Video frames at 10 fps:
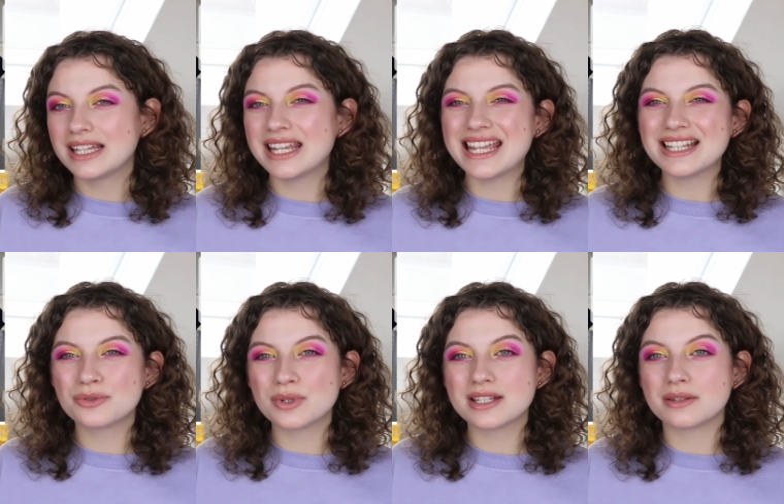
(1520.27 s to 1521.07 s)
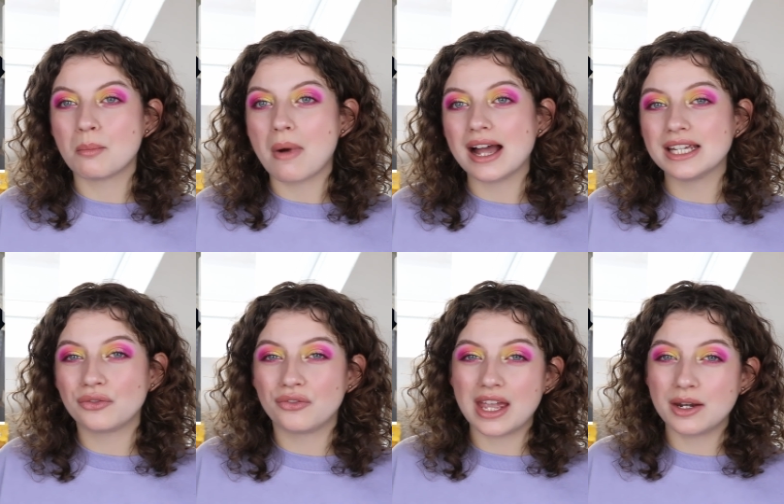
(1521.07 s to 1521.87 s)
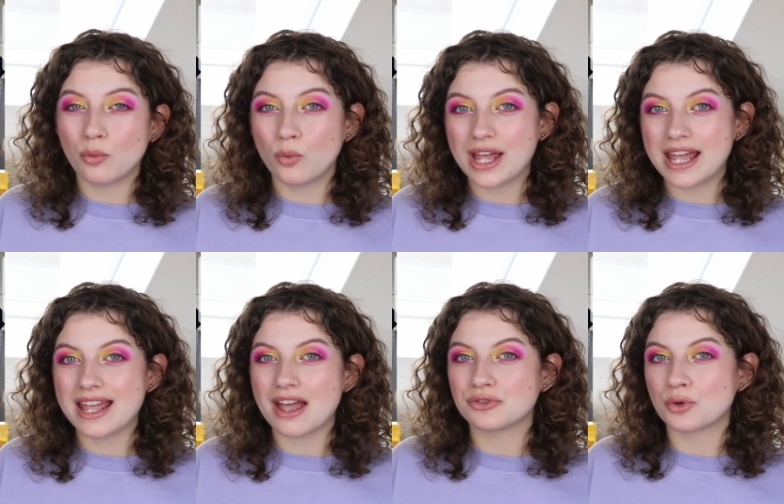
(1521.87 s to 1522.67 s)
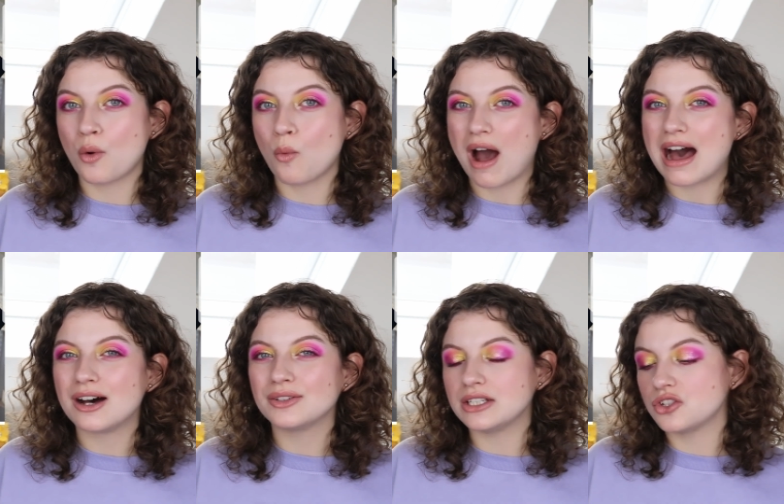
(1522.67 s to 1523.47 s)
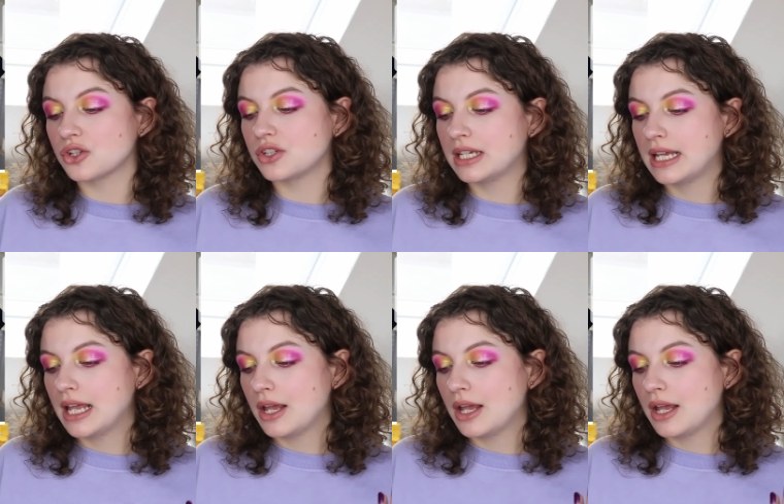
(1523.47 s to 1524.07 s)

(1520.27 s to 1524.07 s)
That interest might fade away after a while. They just